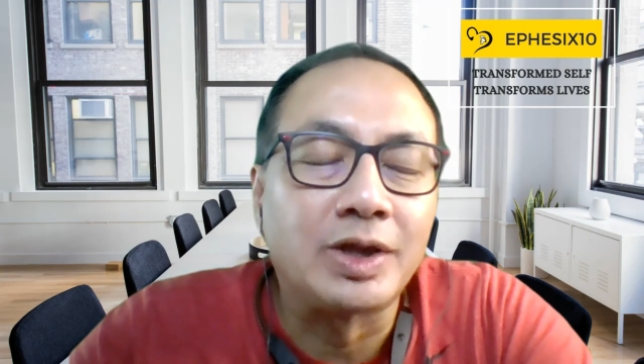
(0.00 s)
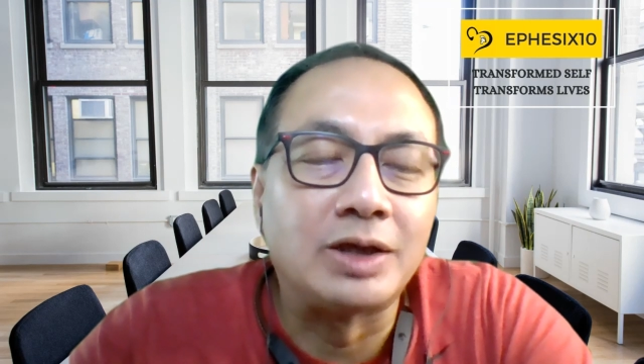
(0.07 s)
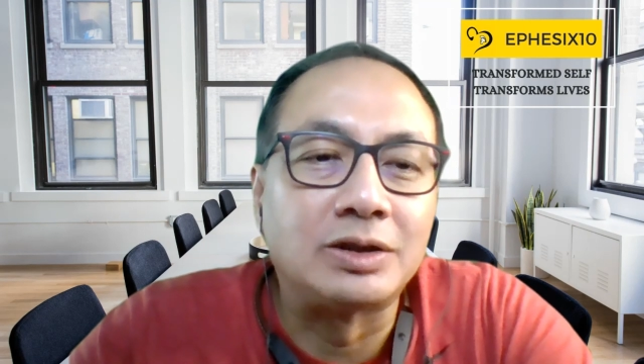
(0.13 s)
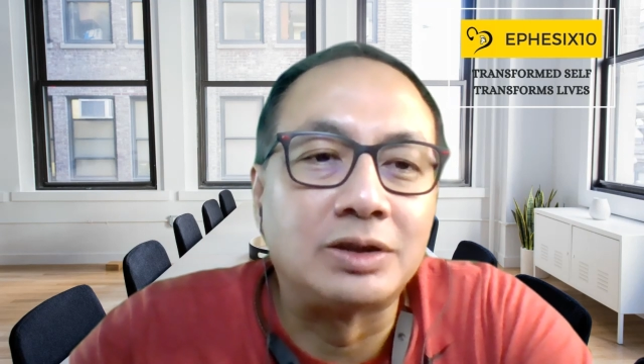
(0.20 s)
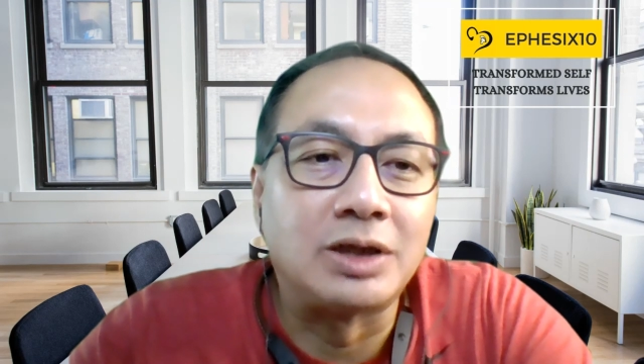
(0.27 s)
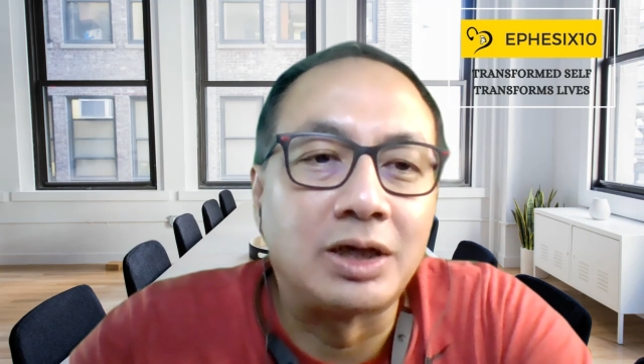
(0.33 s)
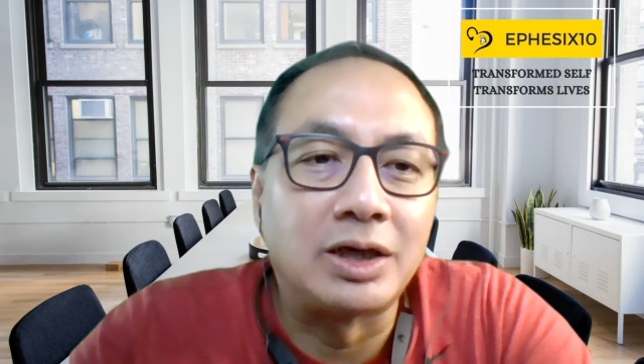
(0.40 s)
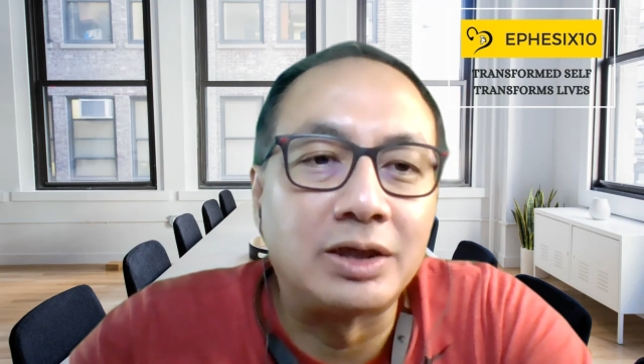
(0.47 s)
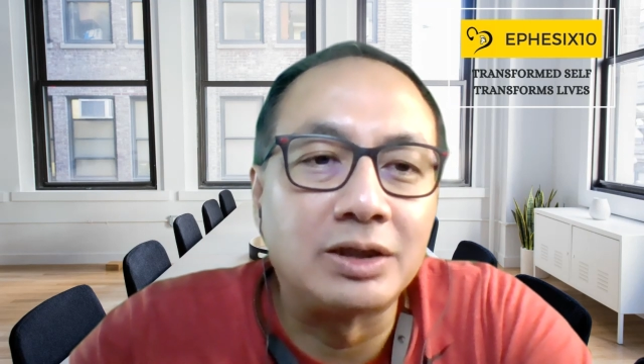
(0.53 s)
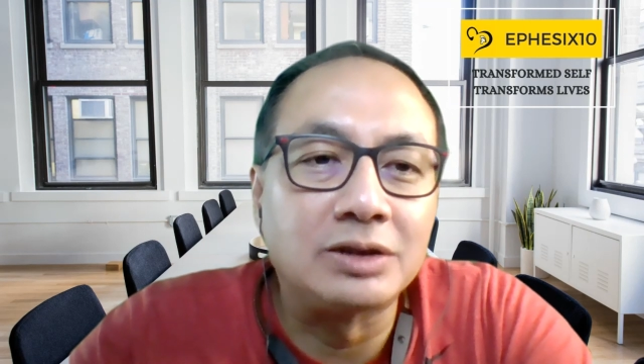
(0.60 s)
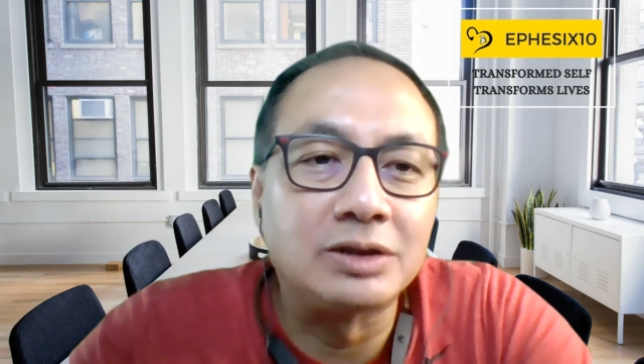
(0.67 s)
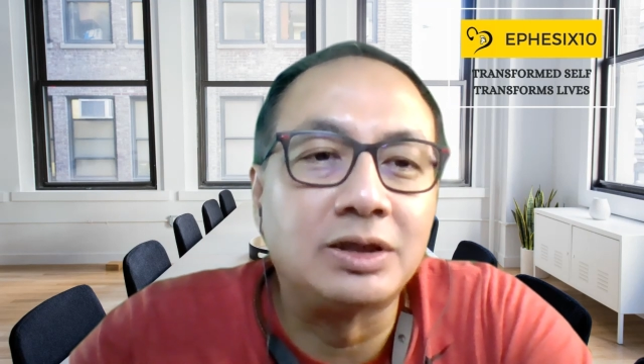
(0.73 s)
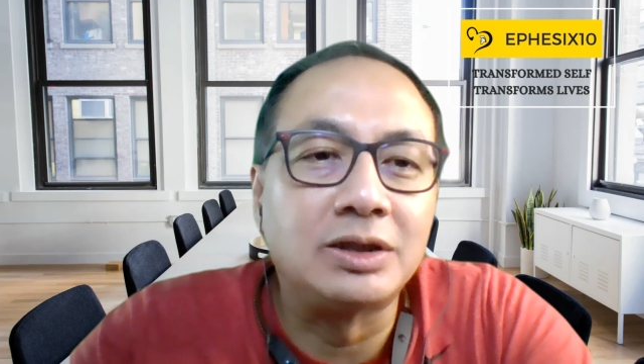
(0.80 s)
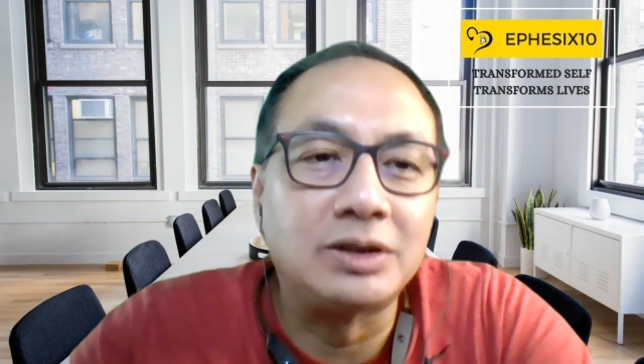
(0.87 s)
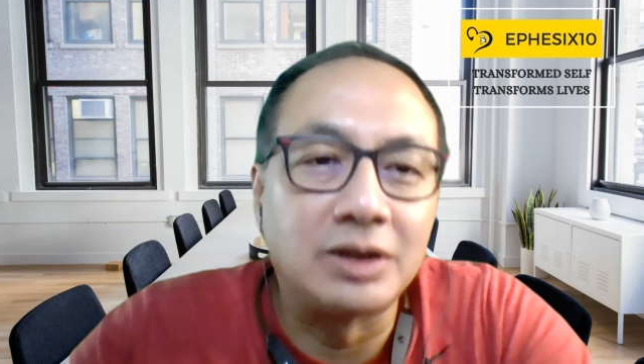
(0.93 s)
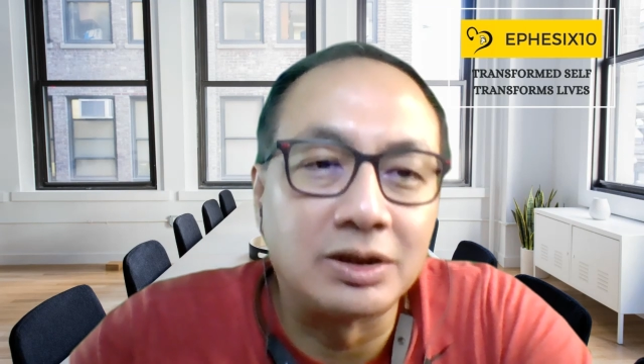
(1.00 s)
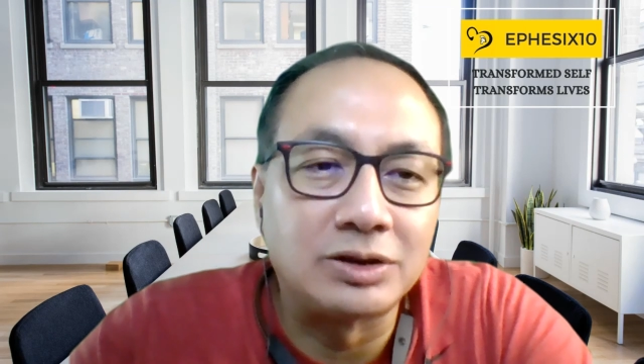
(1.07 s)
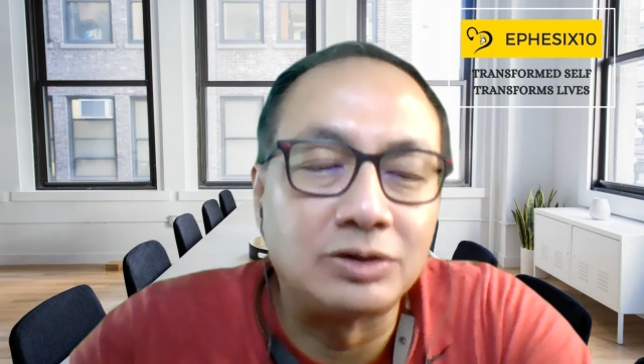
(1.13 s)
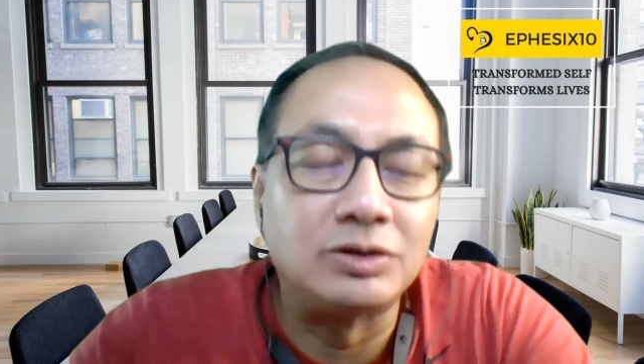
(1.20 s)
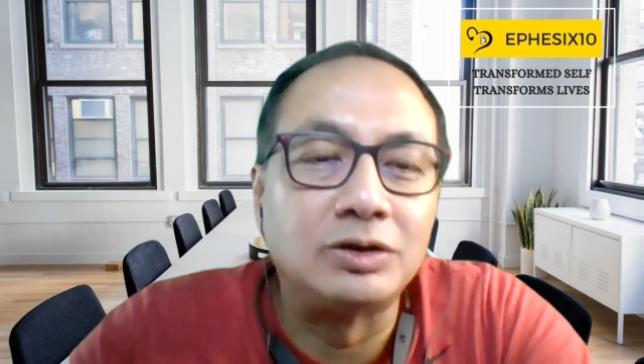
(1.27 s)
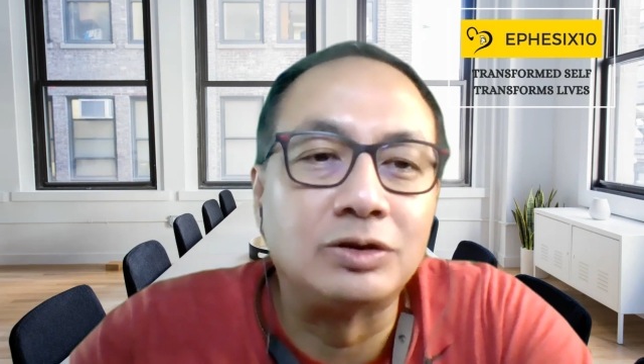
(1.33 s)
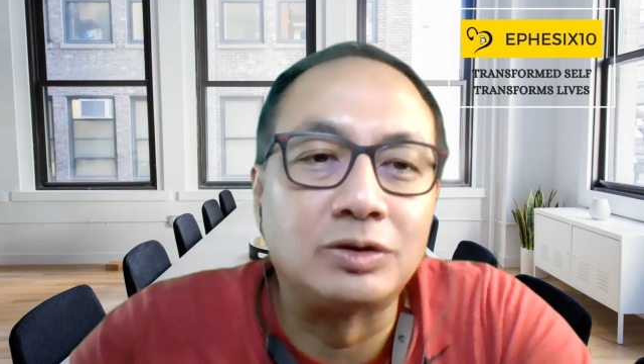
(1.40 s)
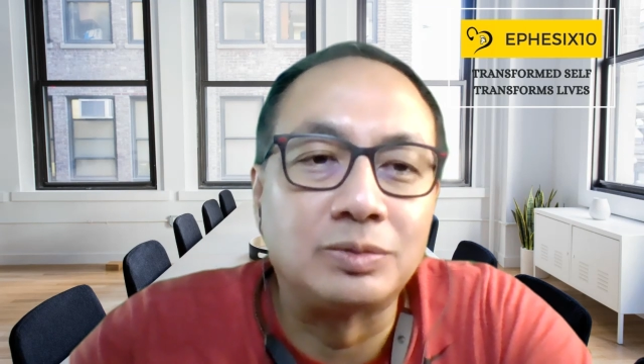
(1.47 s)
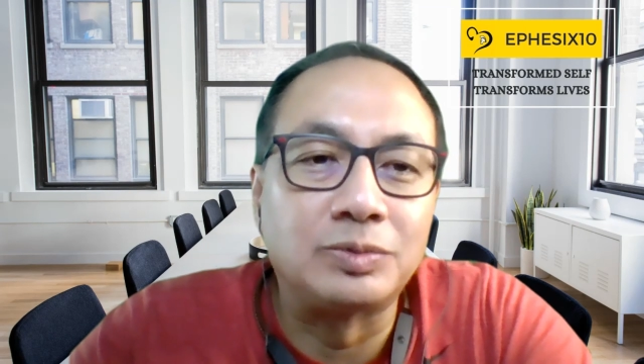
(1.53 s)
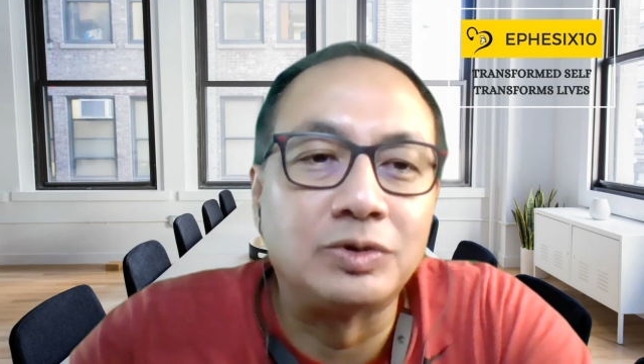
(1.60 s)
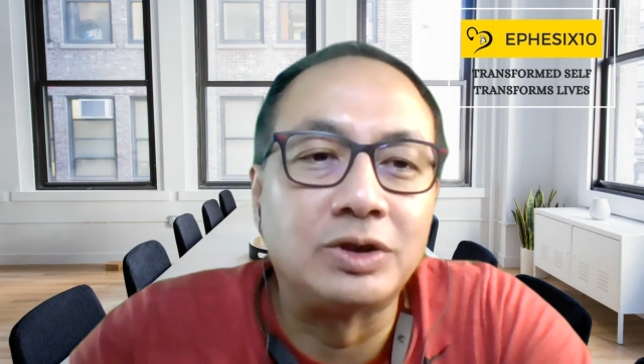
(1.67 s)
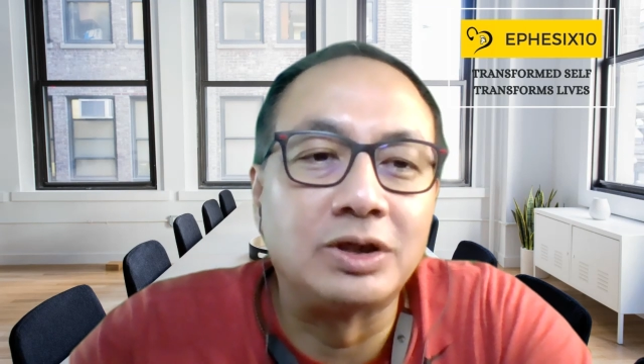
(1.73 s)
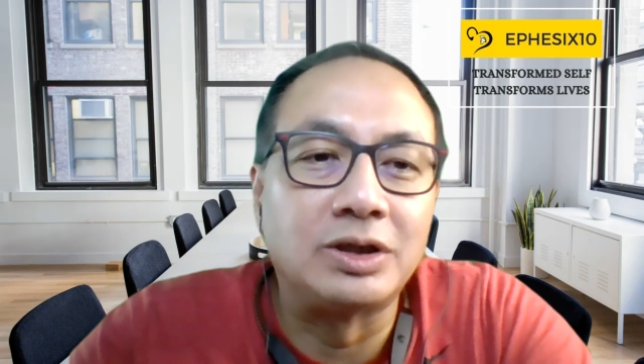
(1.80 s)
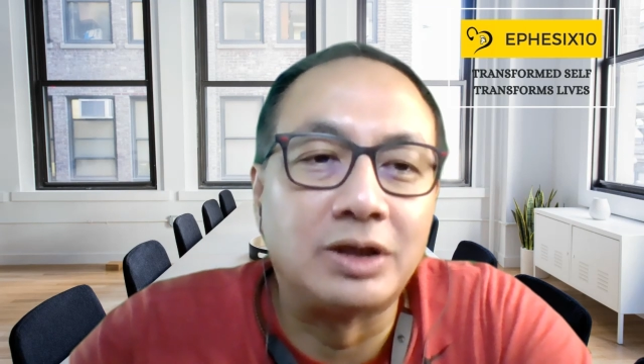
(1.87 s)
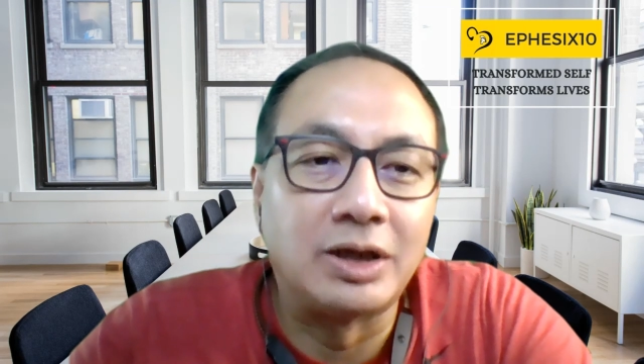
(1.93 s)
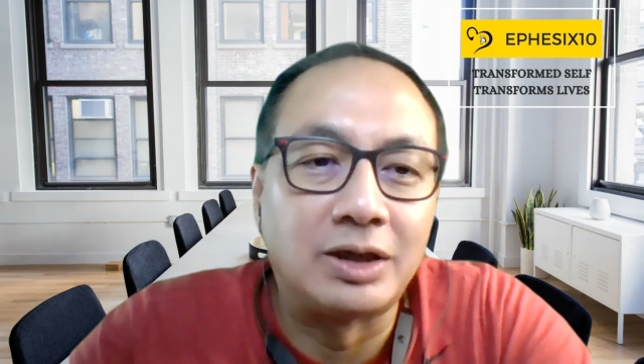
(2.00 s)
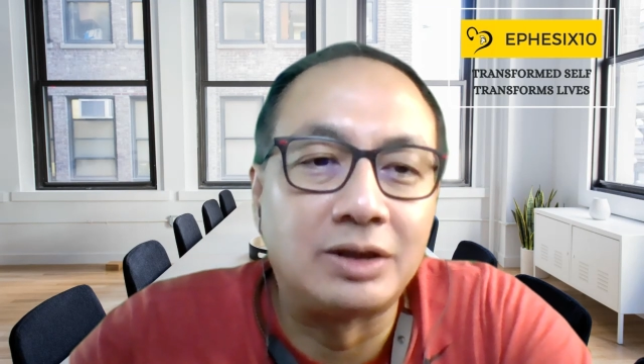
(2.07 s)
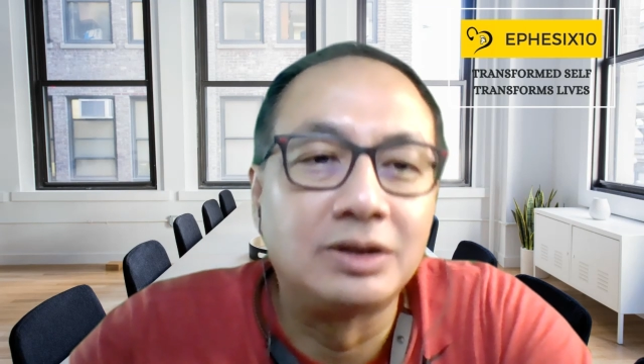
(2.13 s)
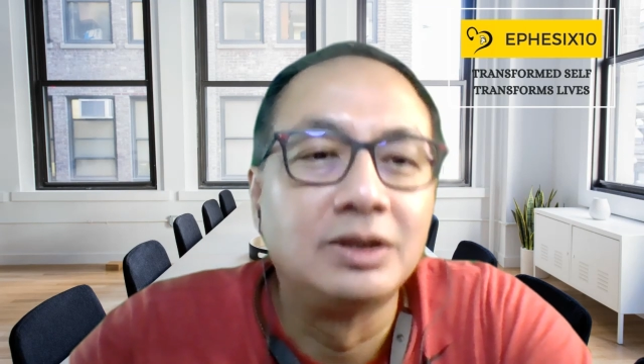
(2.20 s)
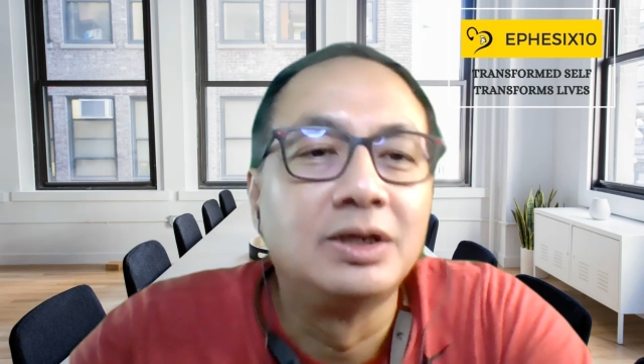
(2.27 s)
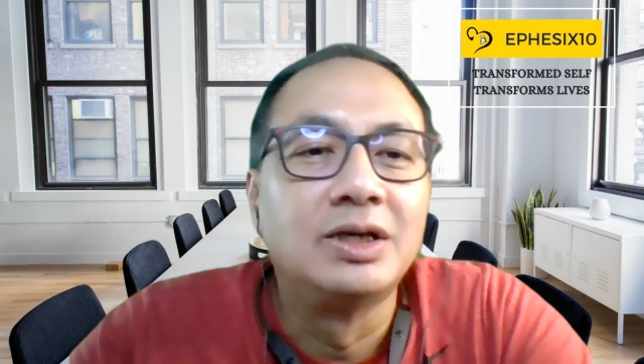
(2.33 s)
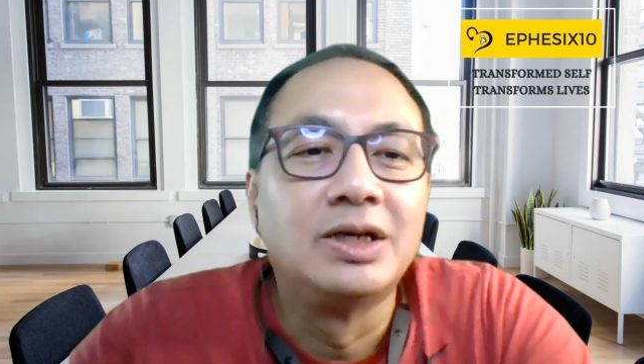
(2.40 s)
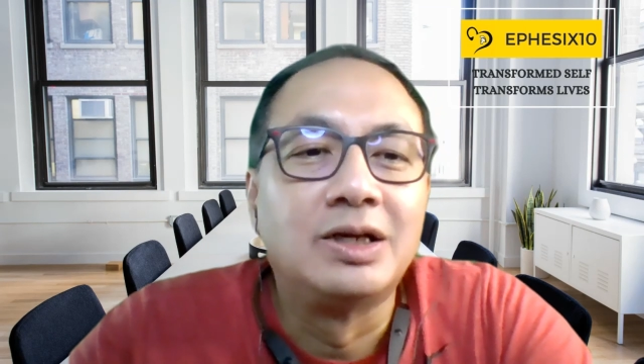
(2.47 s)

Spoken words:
is the highest, then yes, you need to put it there.